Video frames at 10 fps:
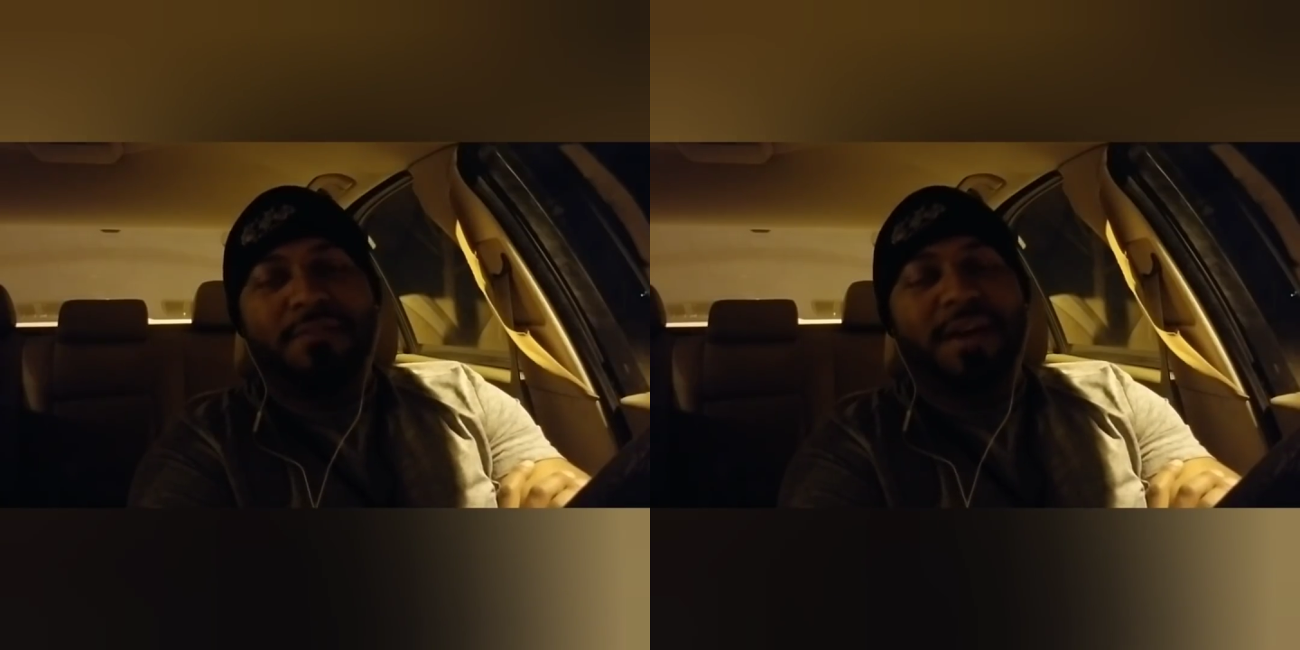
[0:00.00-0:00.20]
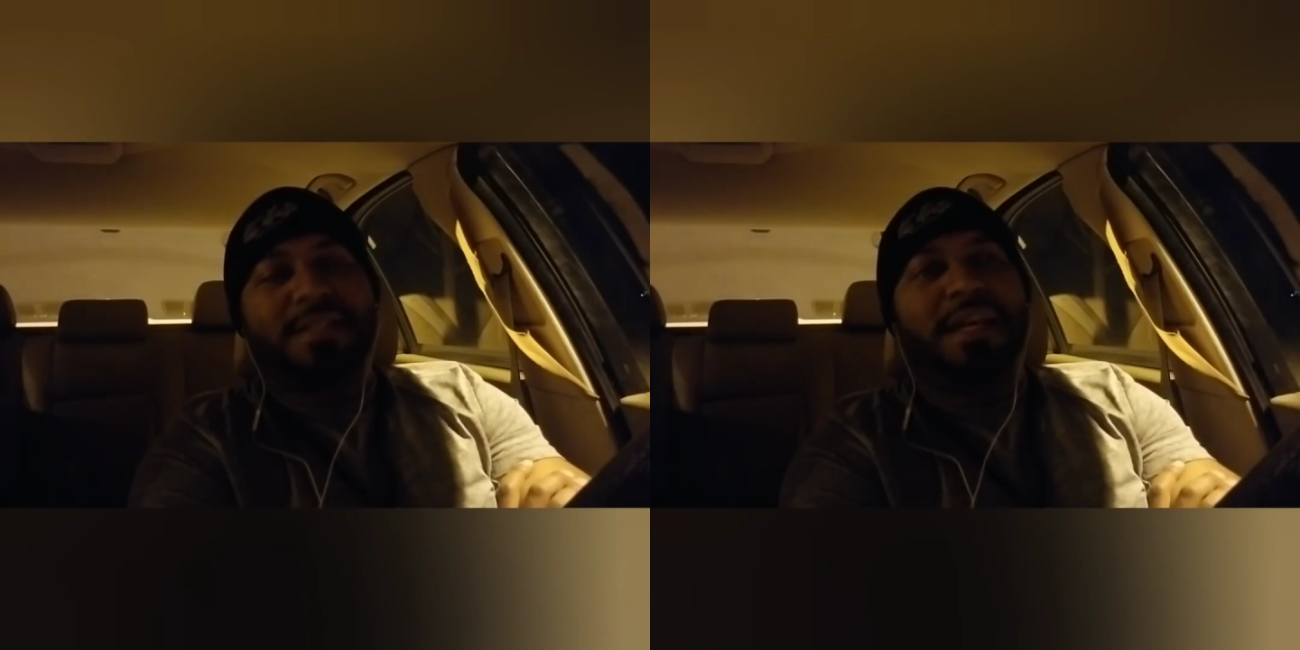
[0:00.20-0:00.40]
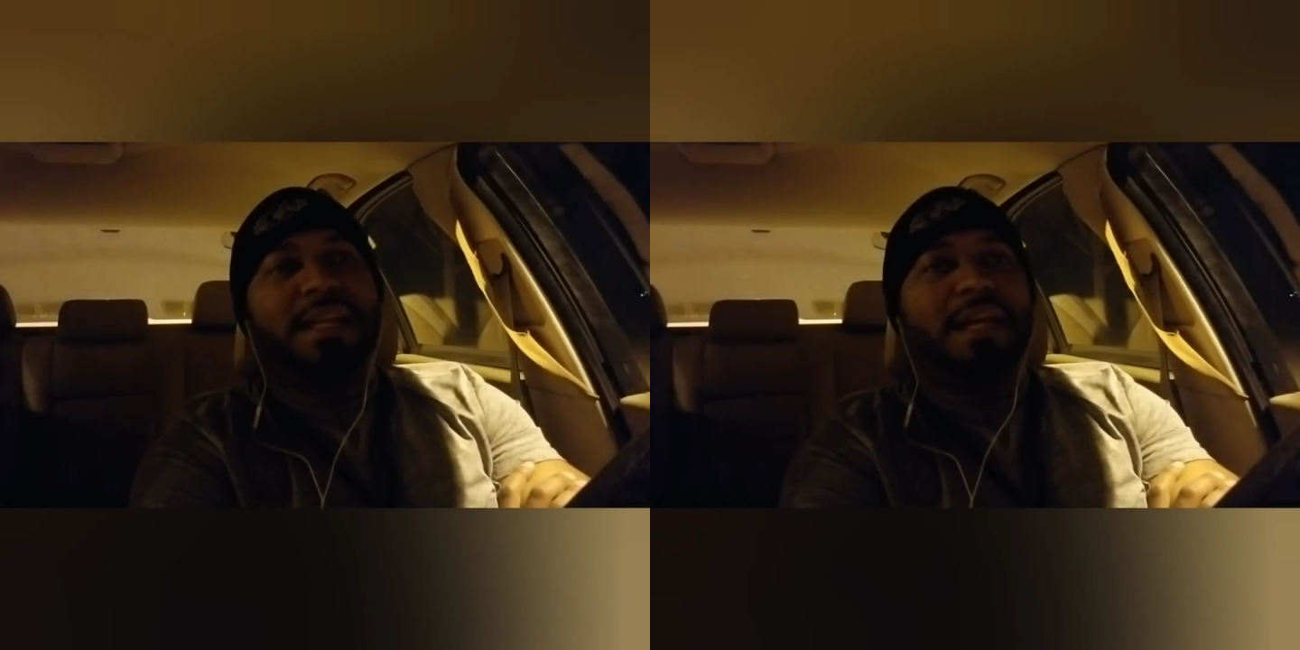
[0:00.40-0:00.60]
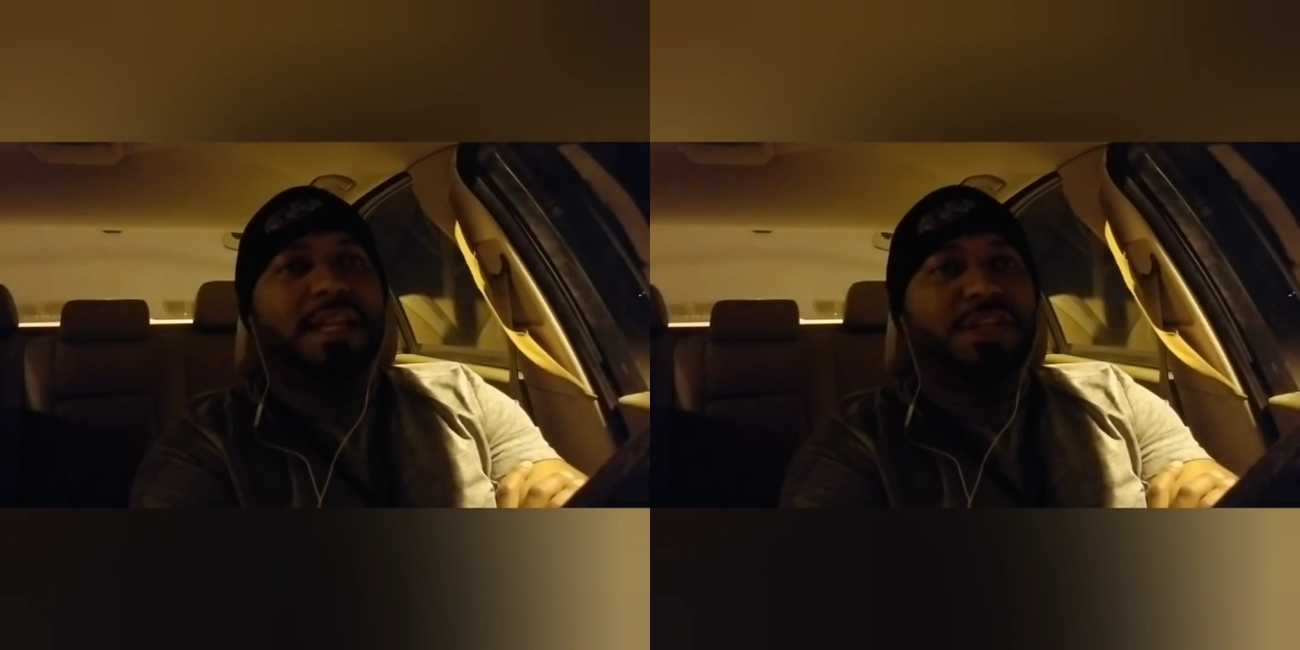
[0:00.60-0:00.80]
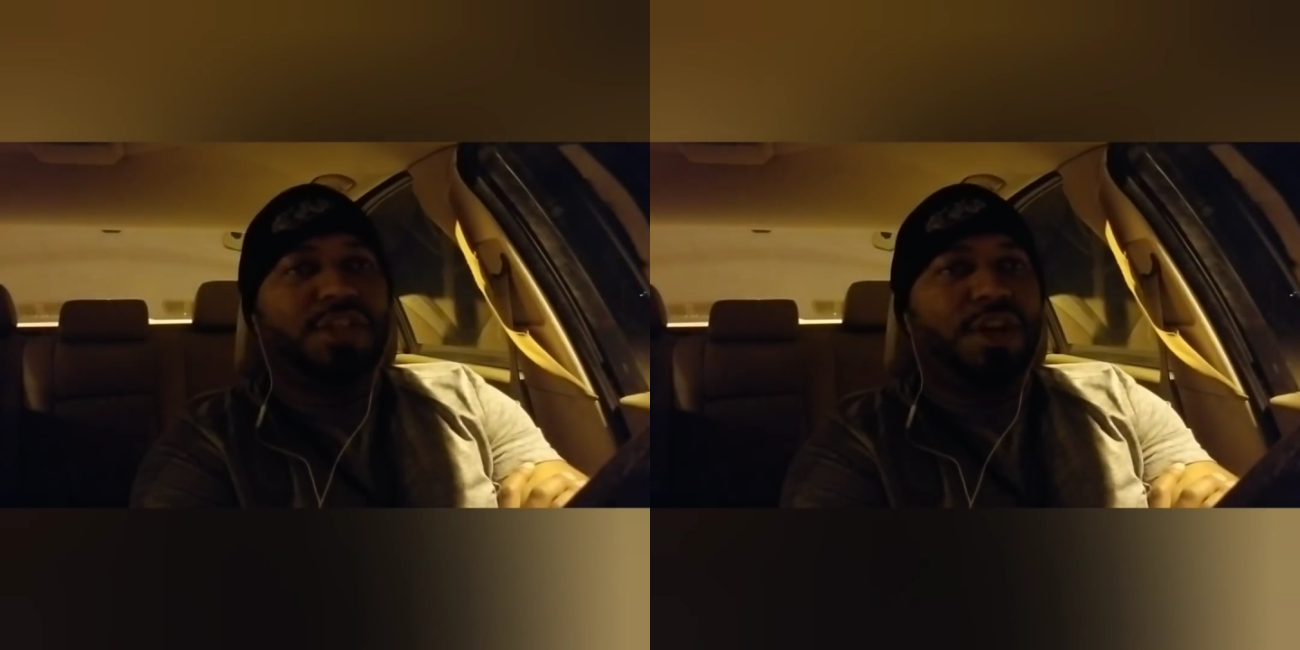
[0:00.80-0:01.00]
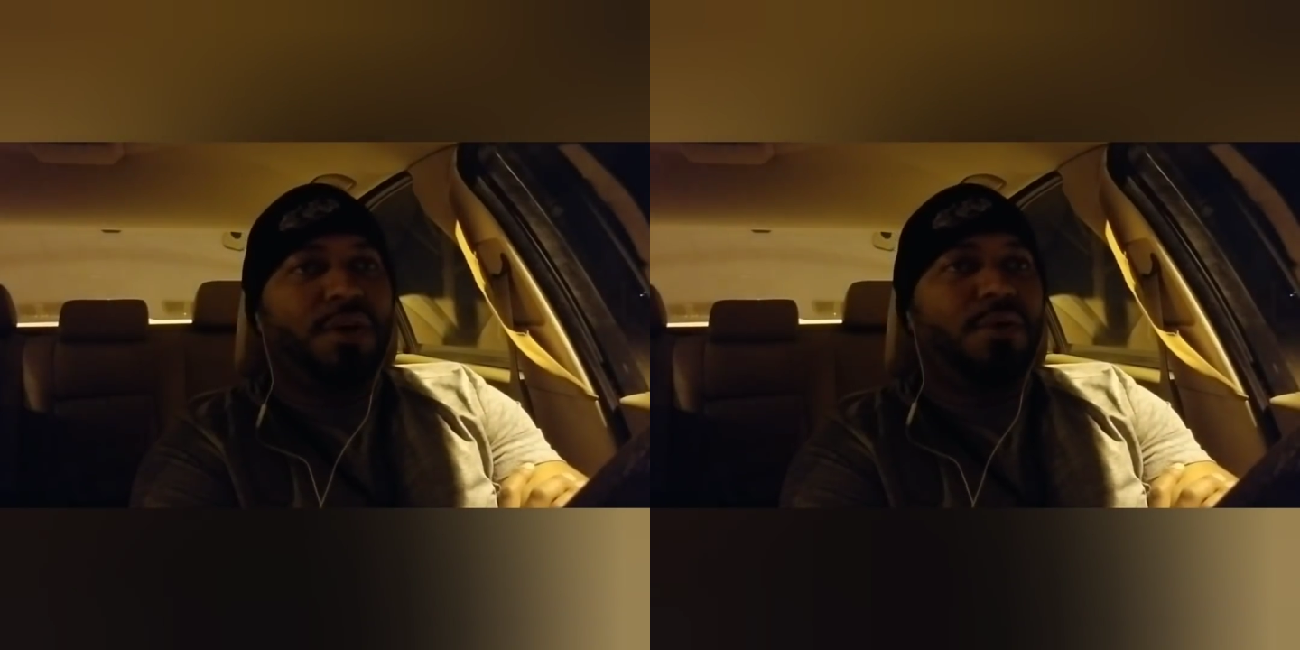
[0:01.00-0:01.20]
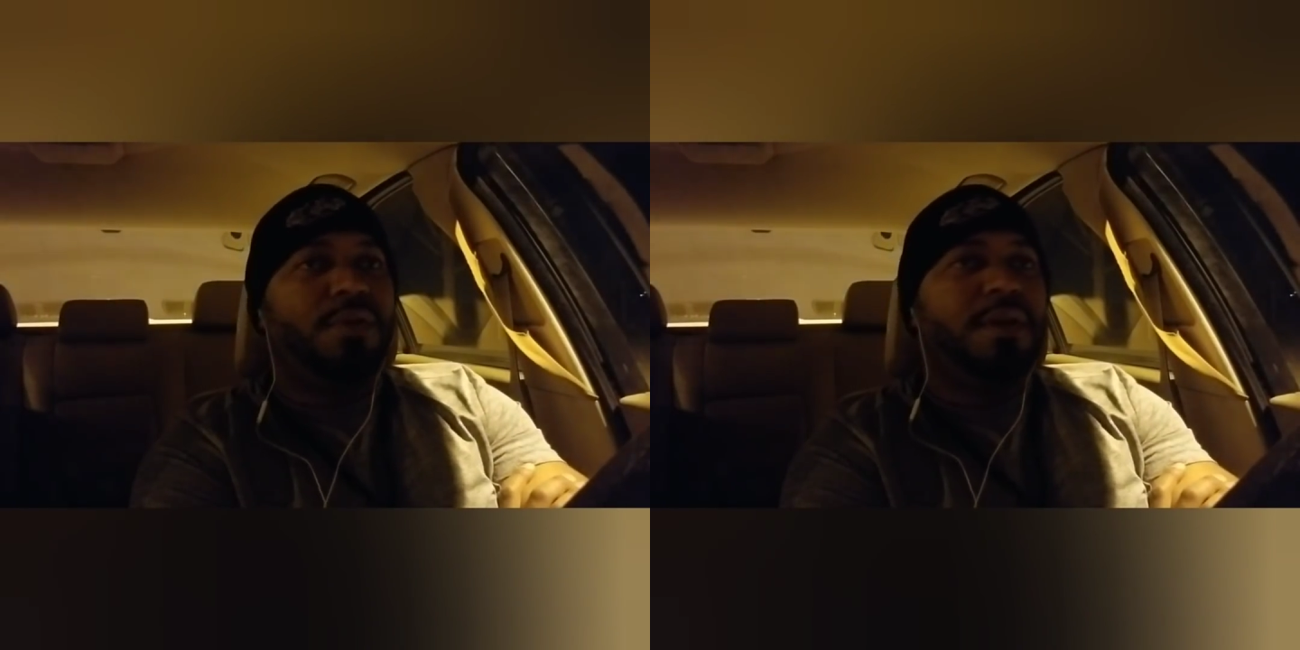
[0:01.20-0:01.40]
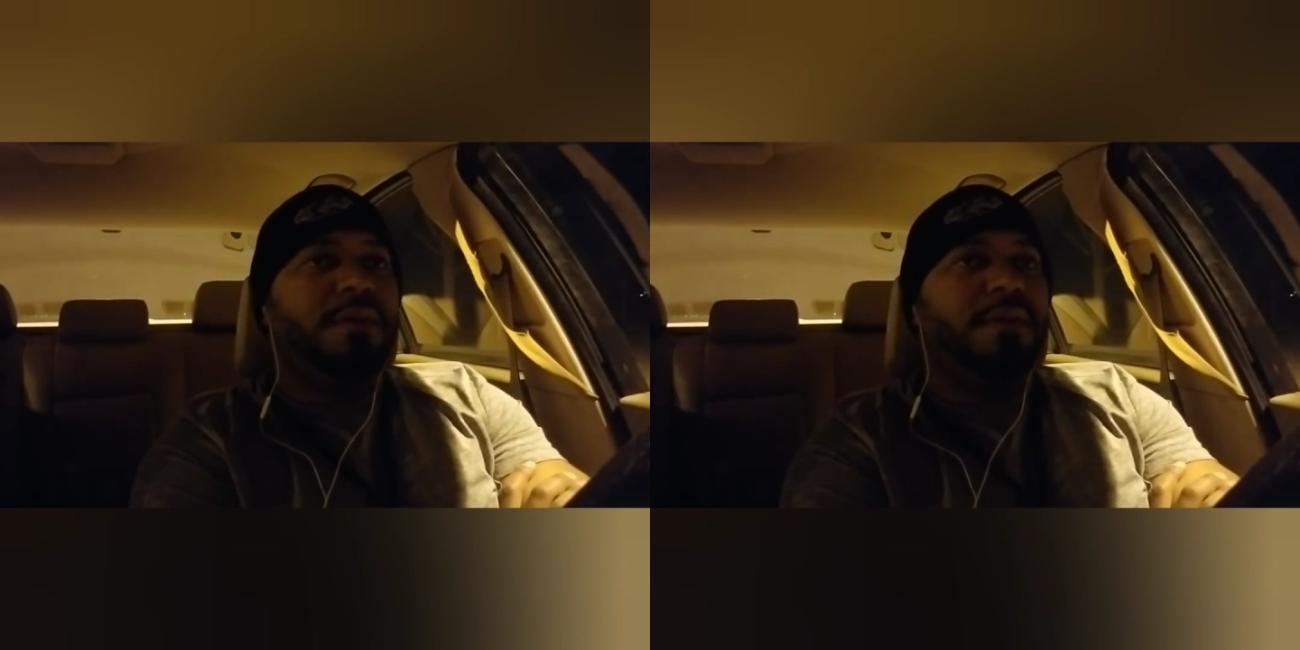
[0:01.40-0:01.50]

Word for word: Vitaly Klitschko,